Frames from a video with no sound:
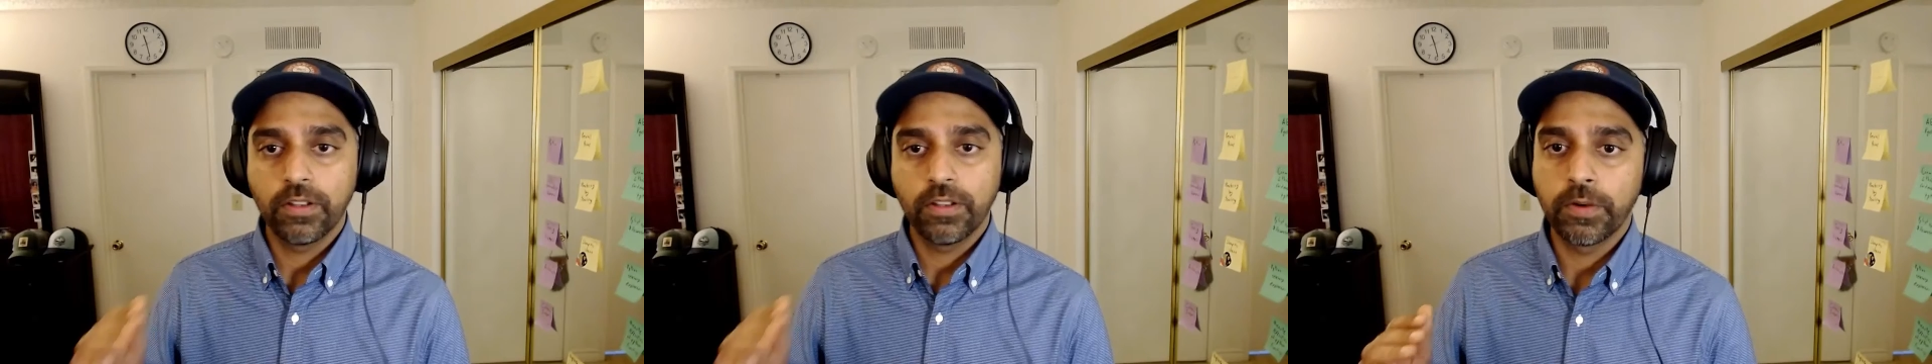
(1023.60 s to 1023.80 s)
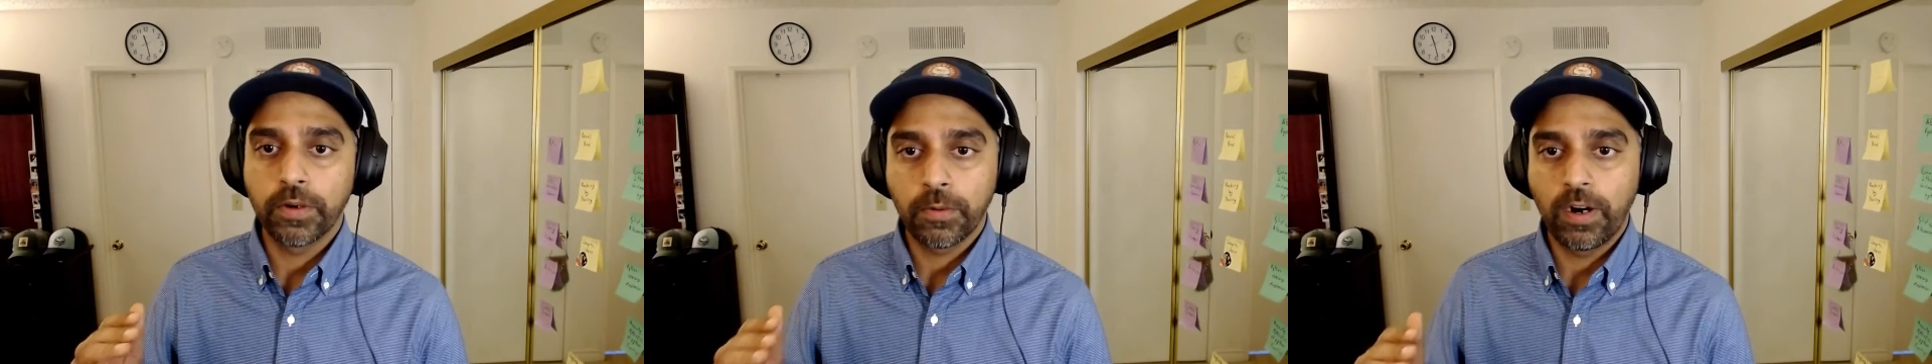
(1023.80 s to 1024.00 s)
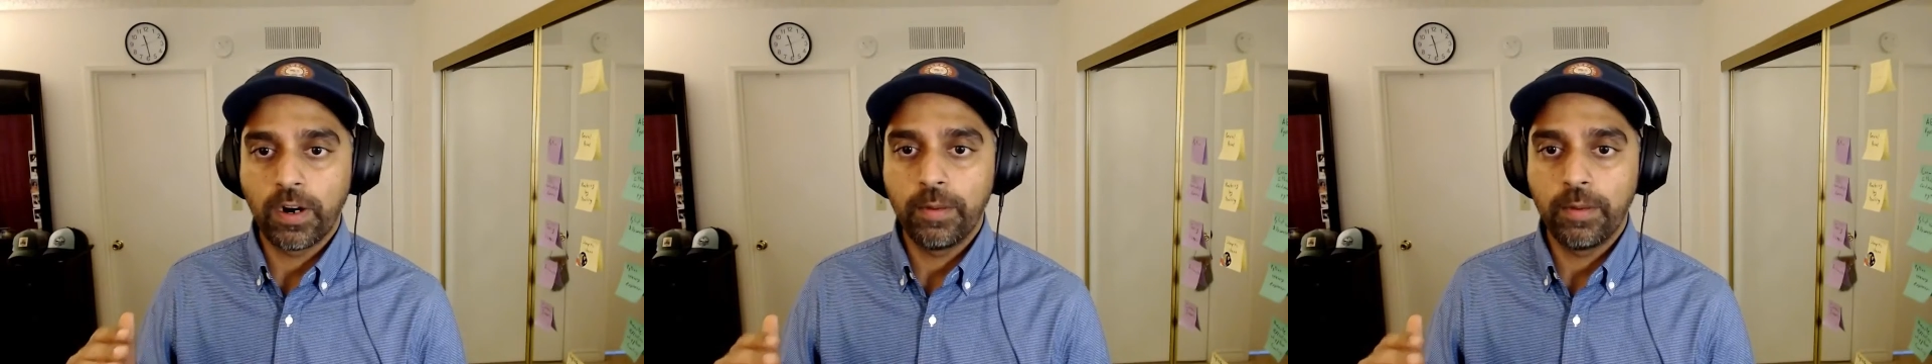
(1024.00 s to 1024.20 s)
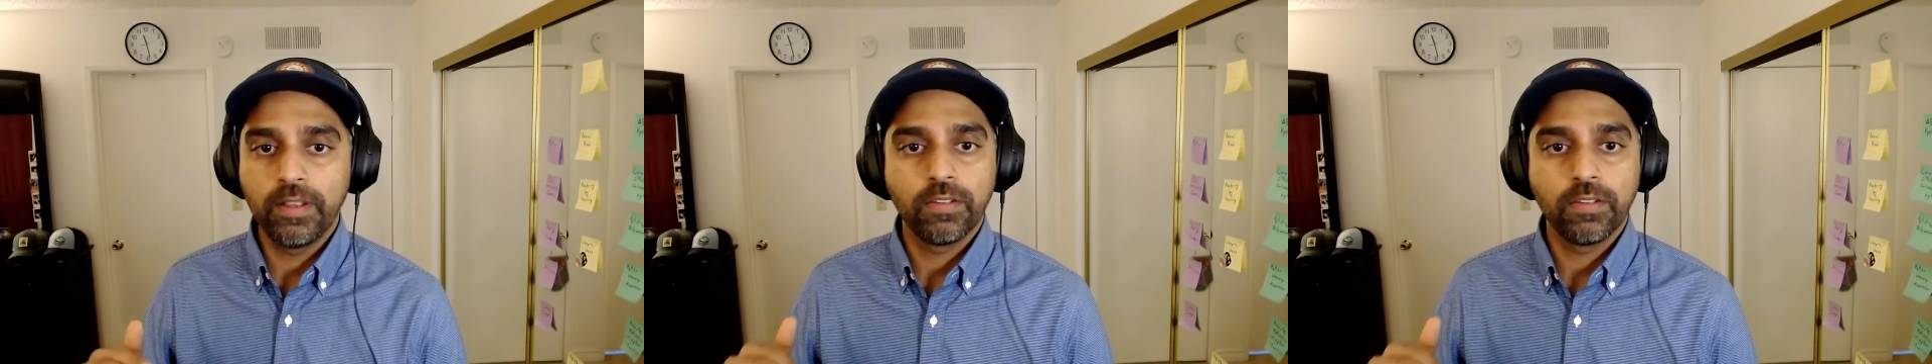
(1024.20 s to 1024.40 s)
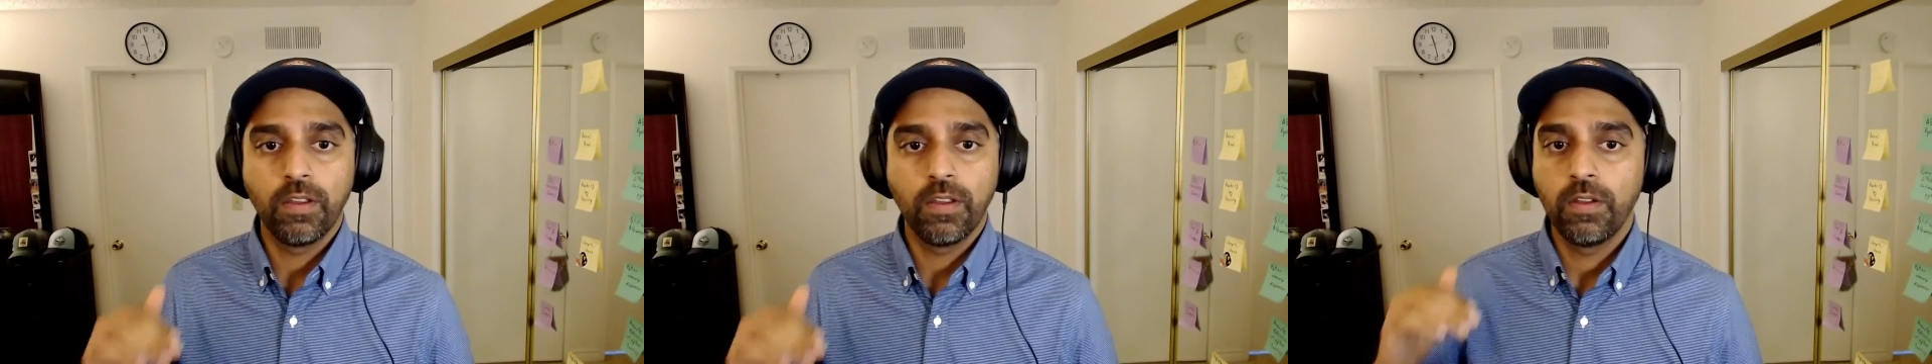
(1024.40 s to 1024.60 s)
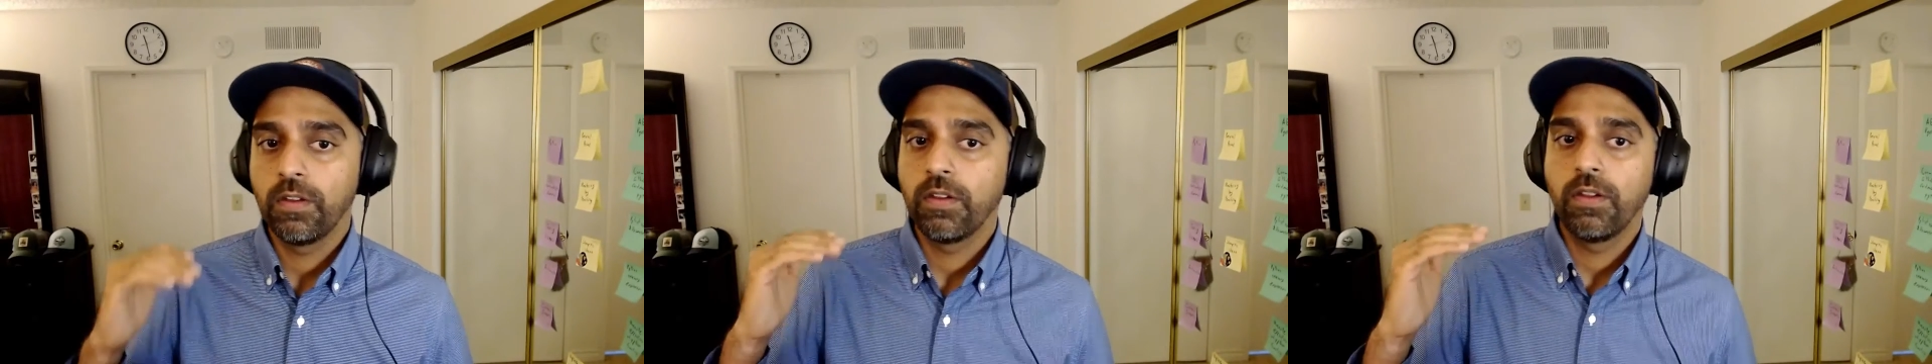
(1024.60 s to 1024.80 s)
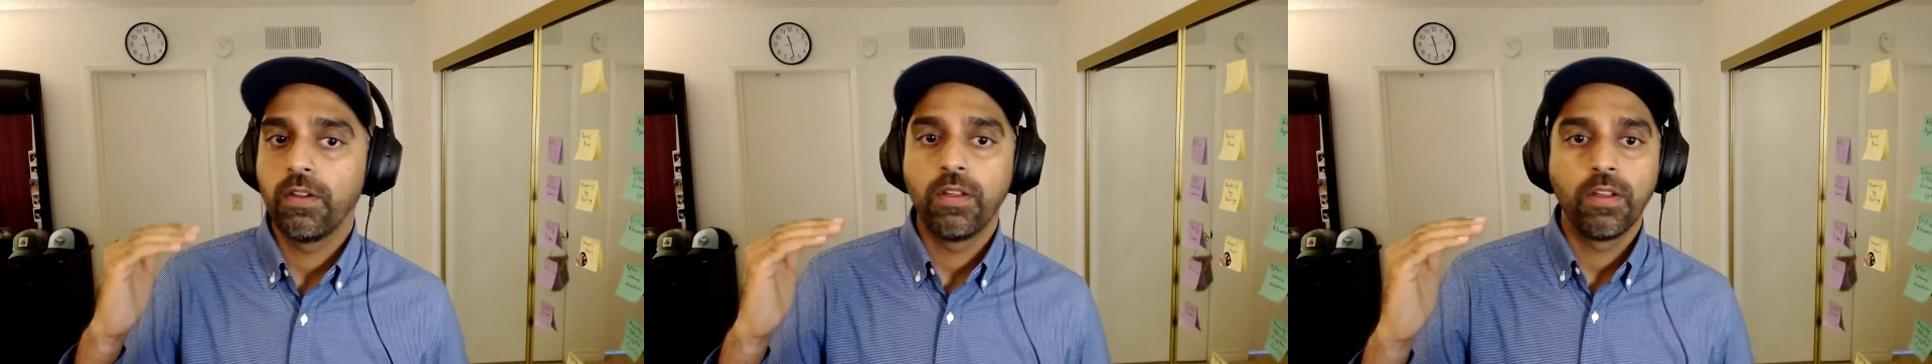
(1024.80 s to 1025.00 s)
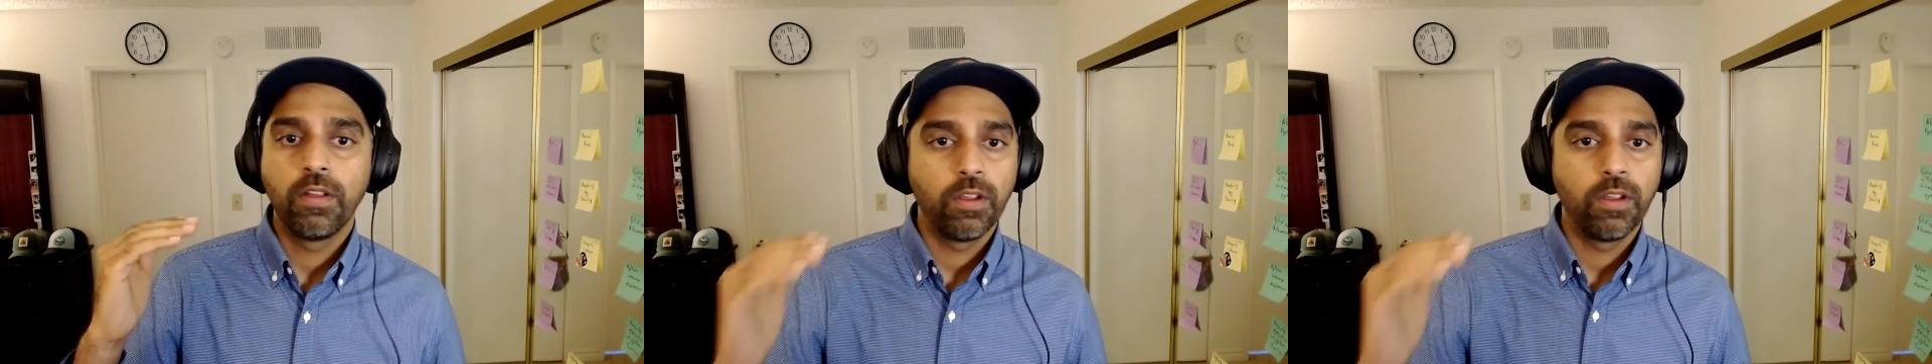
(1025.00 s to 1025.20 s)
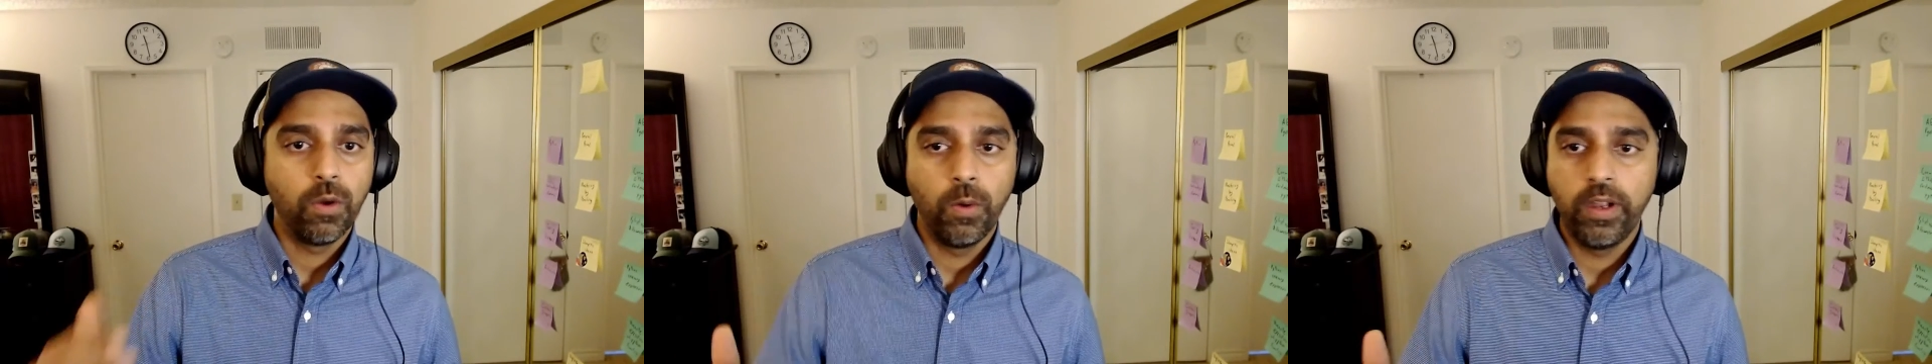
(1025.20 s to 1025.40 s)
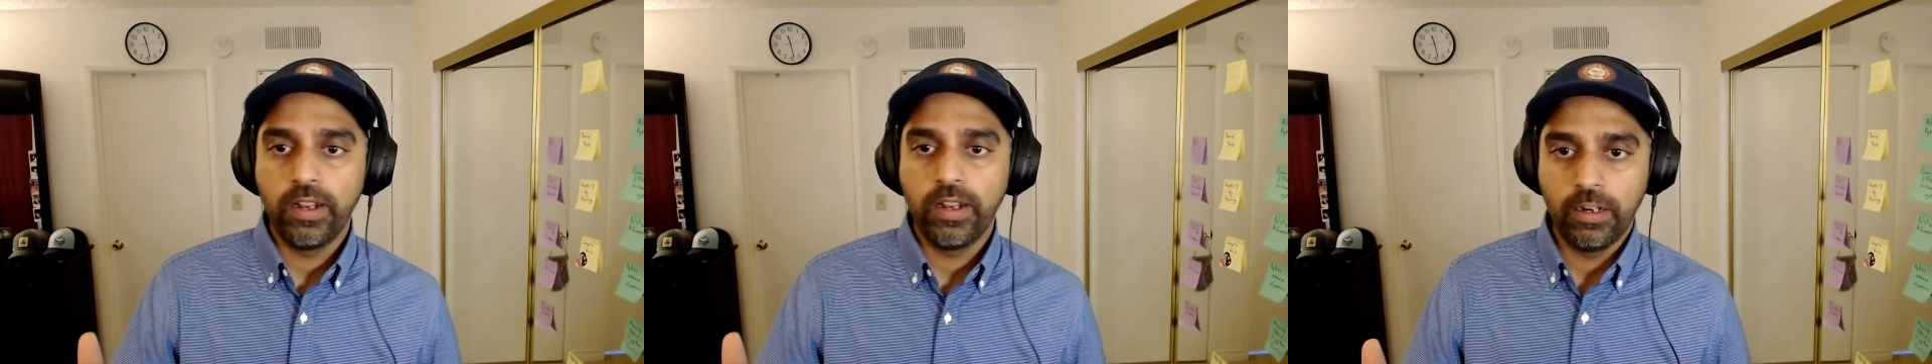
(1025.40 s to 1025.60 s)
of the requirements, go
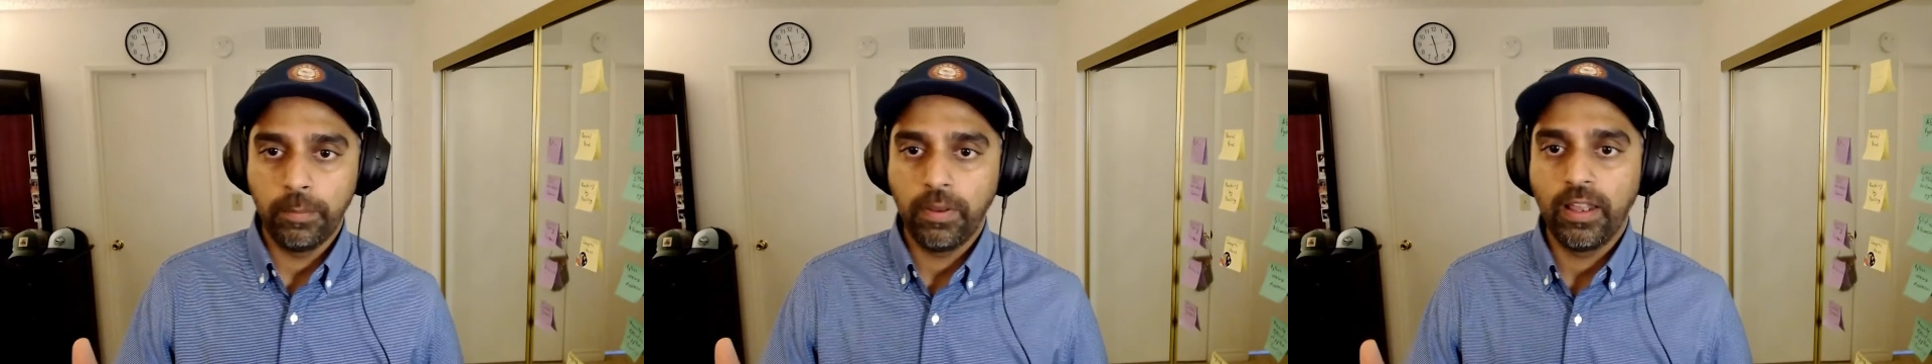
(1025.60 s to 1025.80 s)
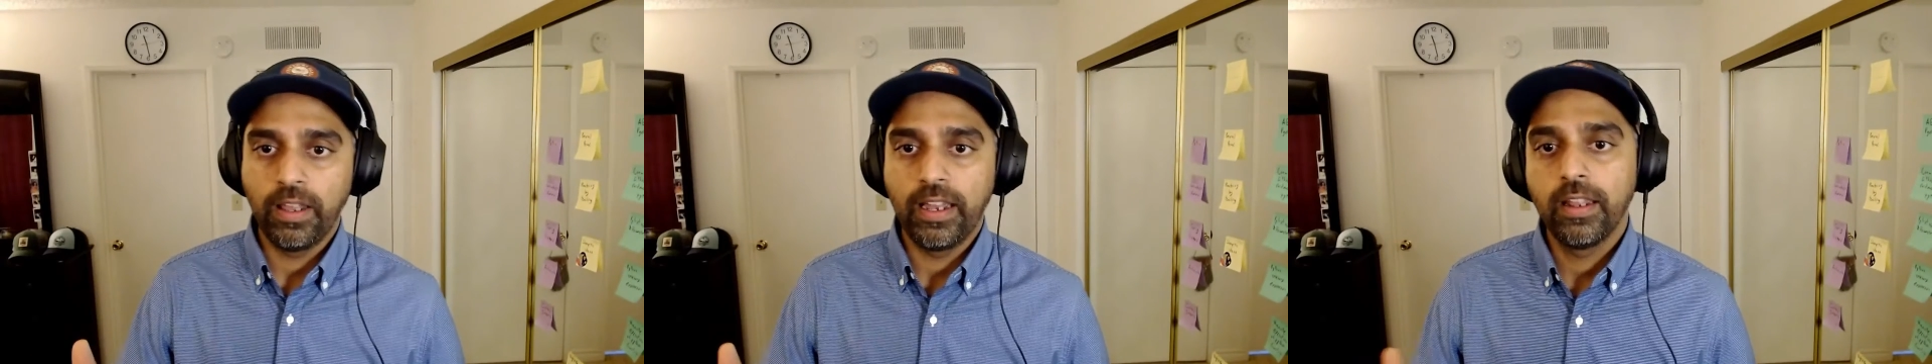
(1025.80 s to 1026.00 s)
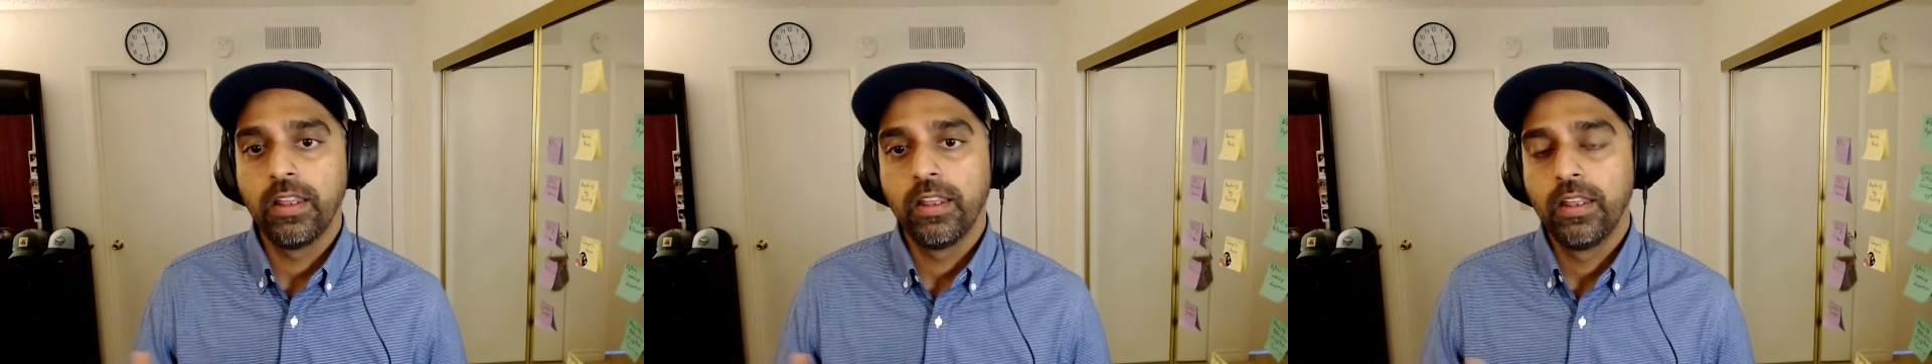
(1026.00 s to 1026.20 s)
ahead and apply.